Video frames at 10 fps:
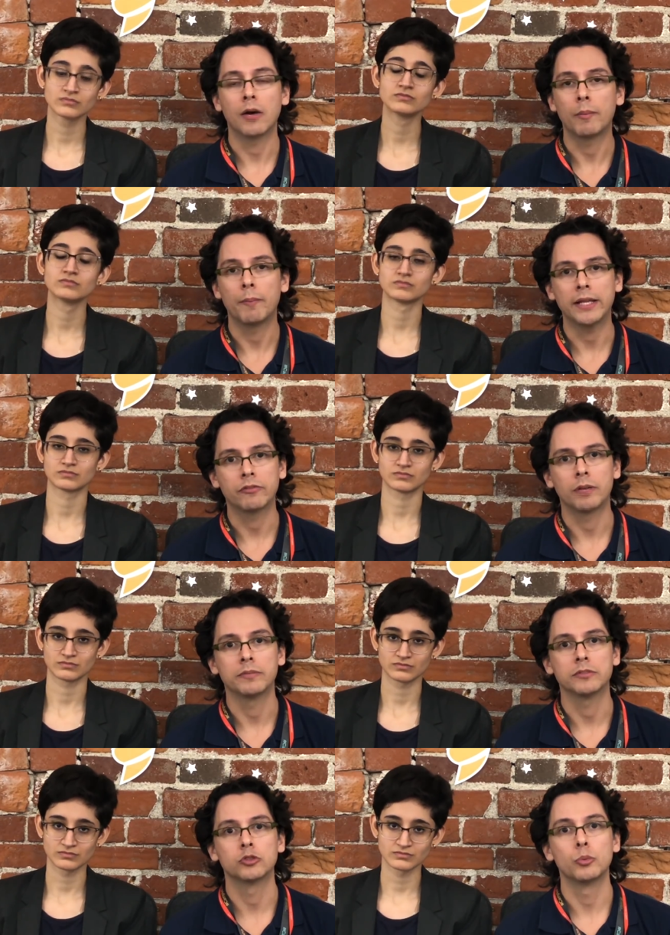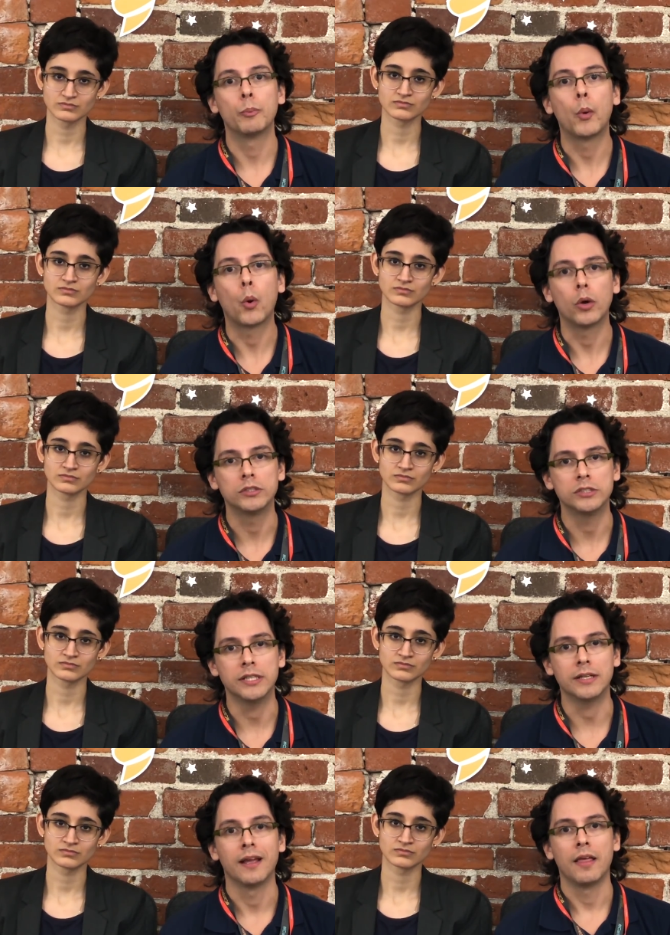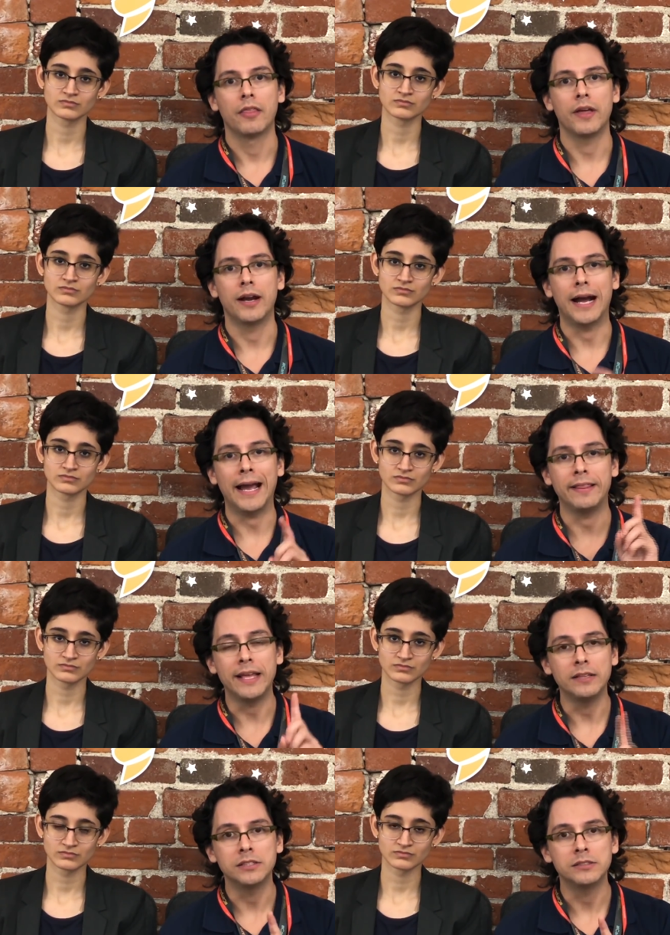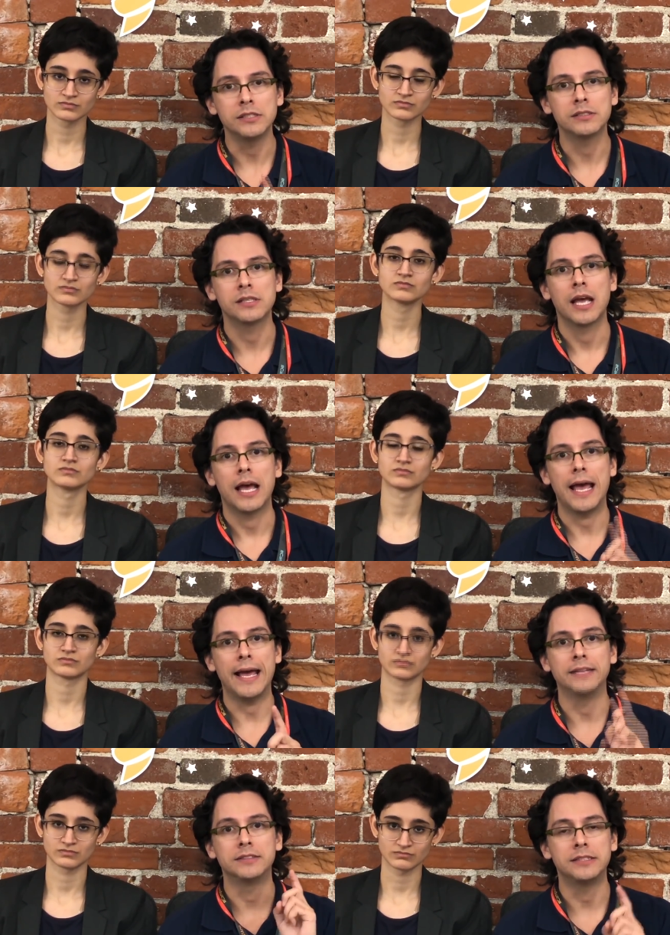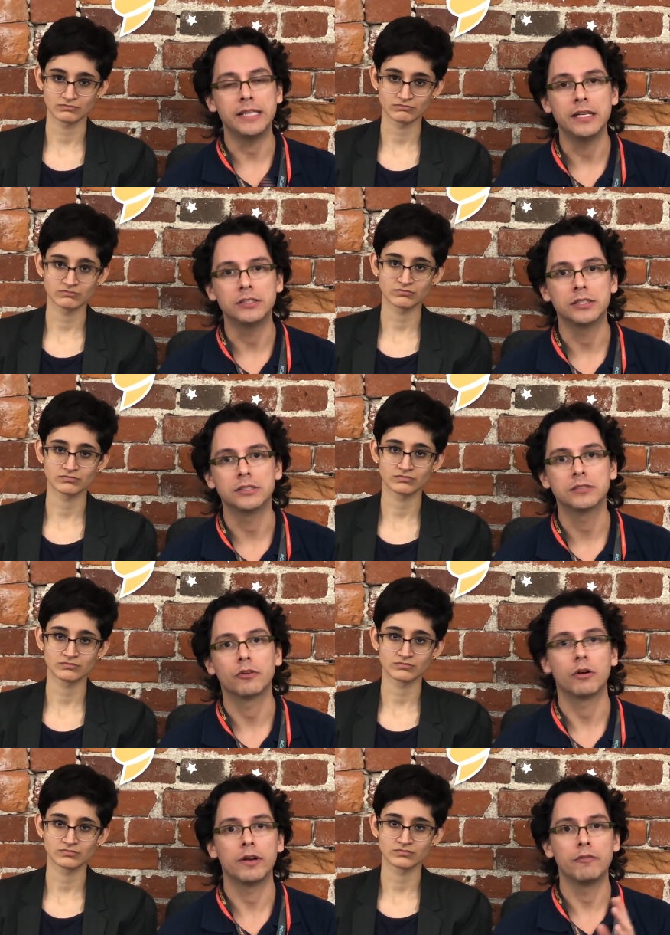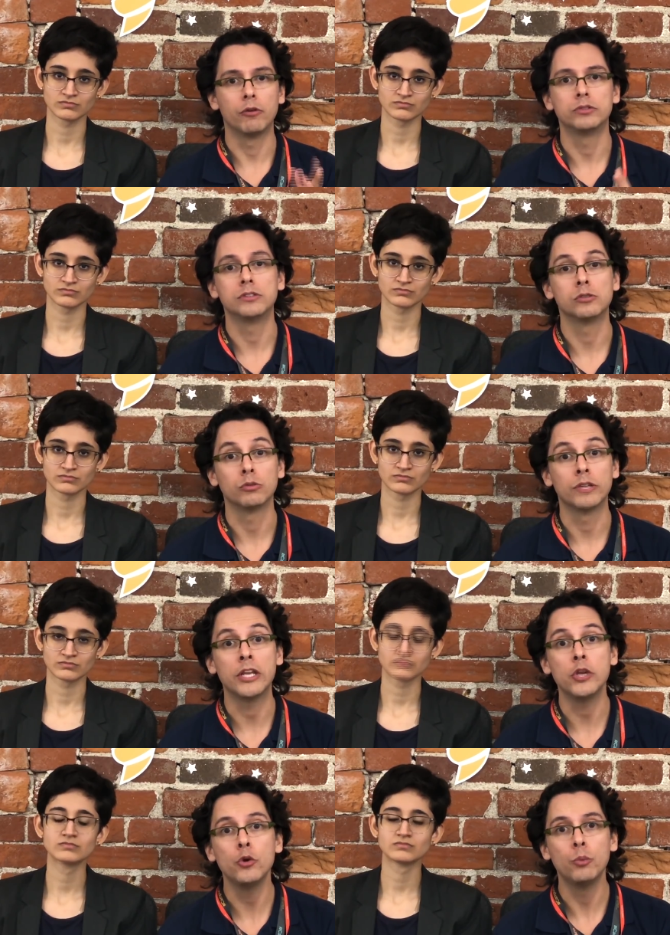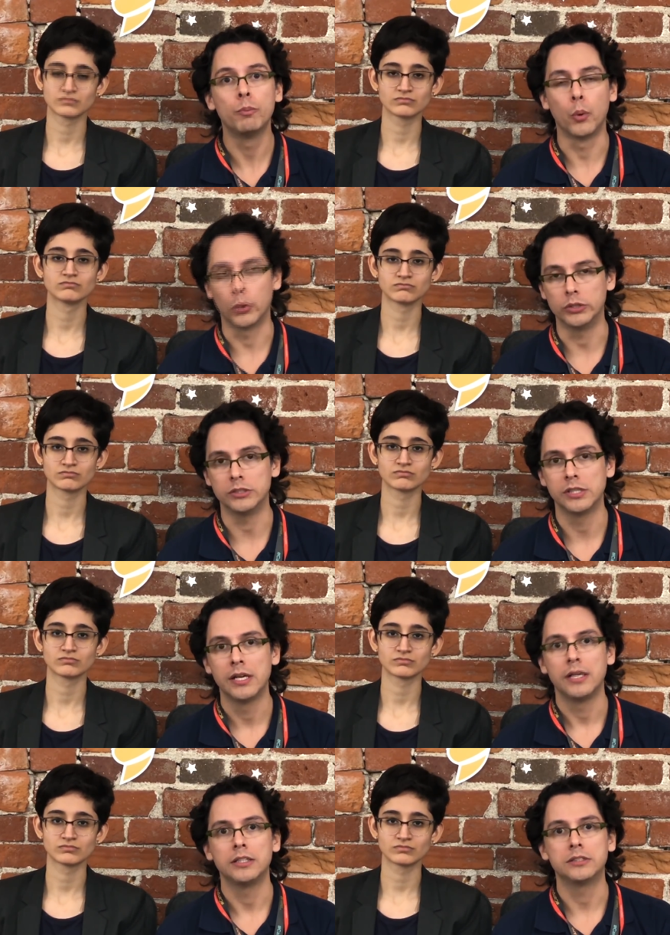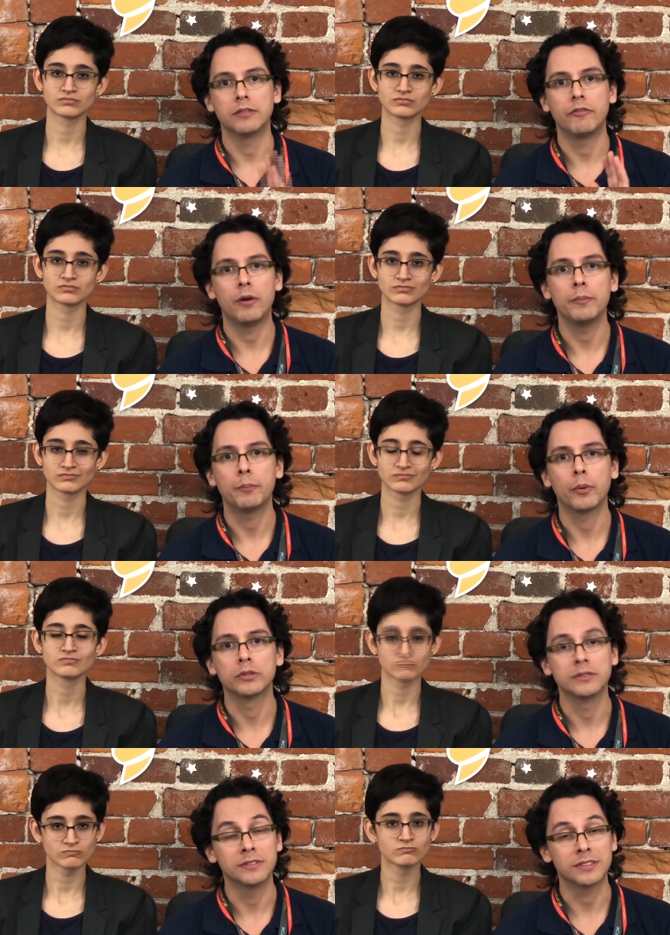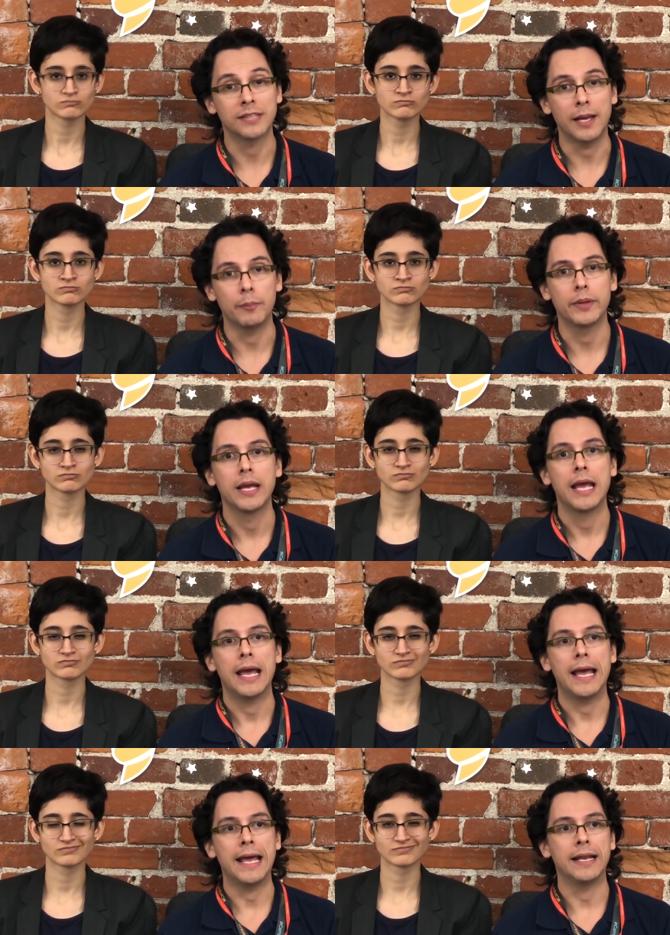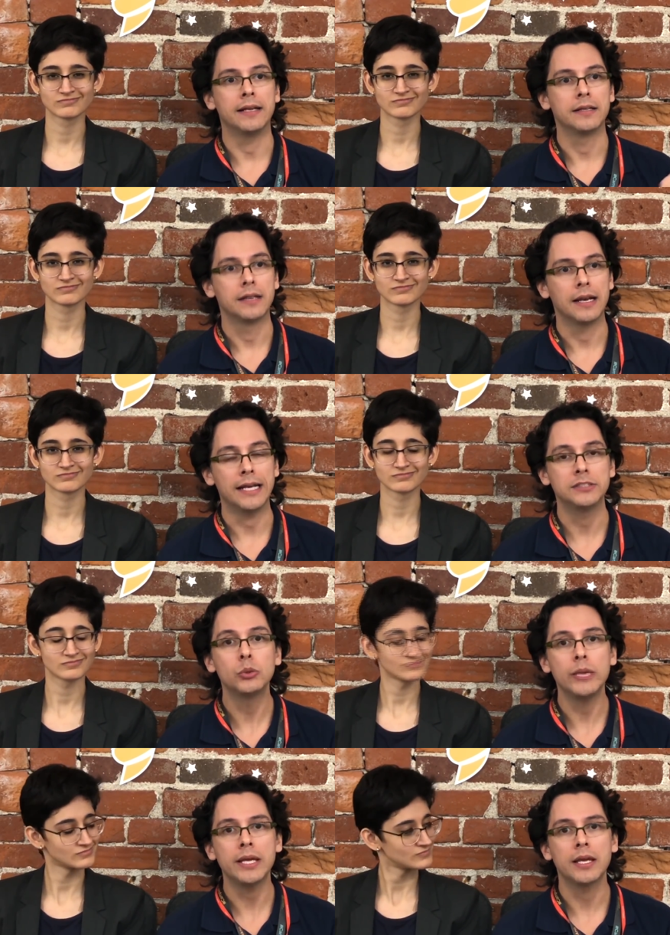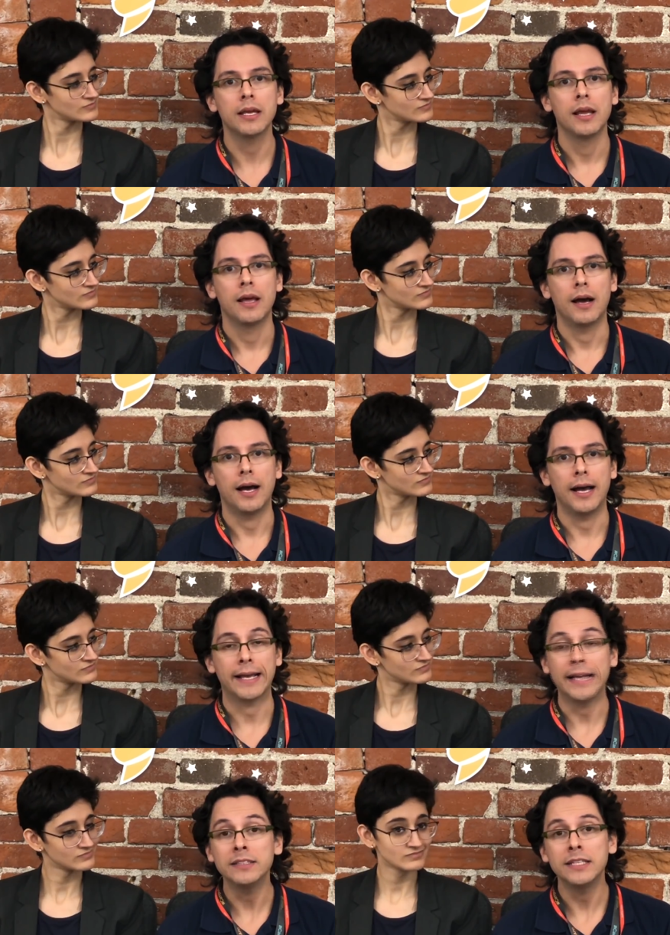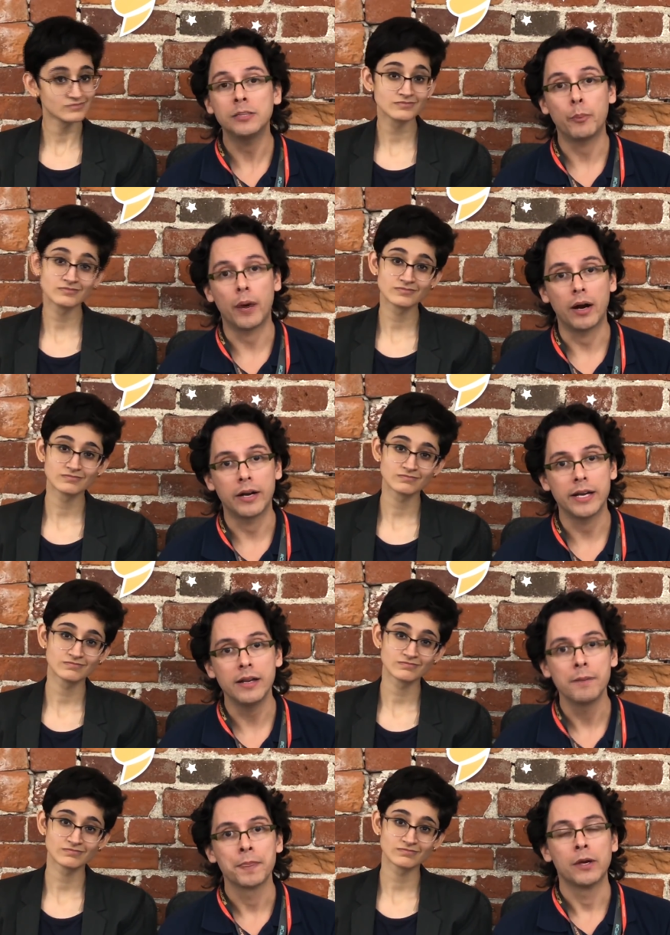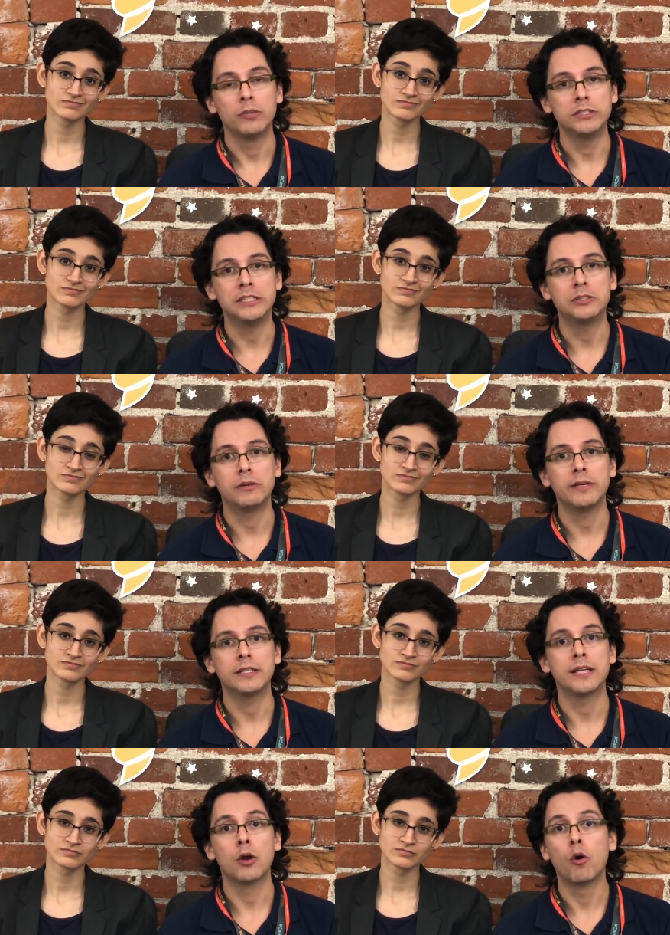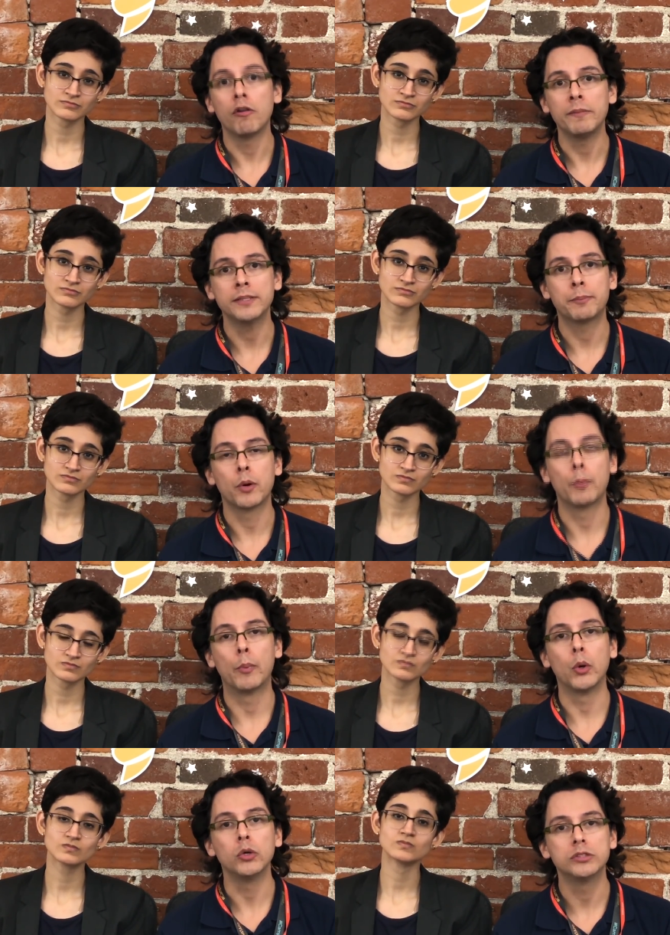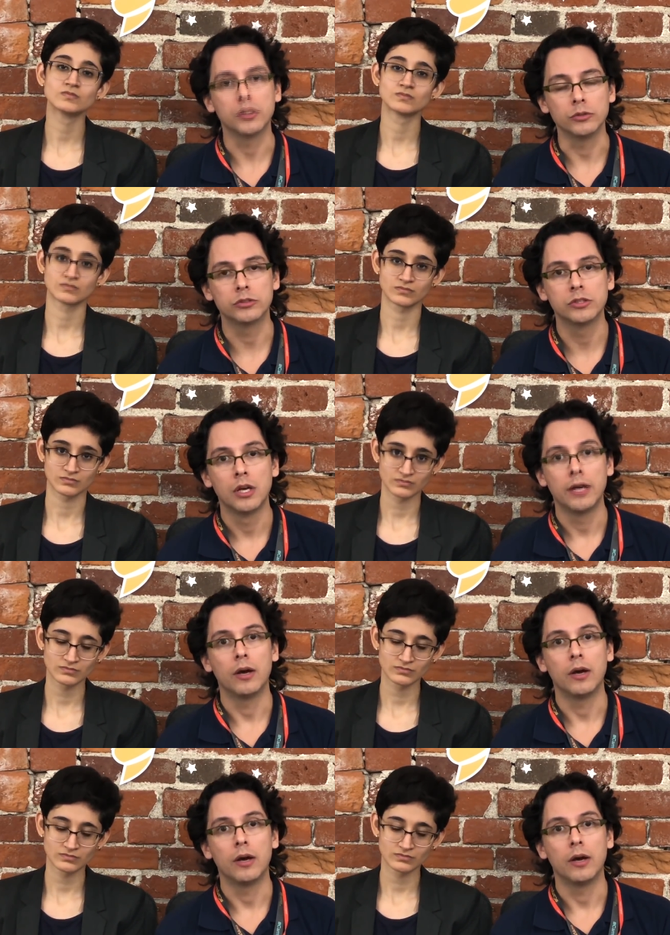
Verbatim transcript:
Speaker 1: our platform supporting their identities and signatures for the voting on the new board. It's a very important step. And last week, a candidate party registered the government proposals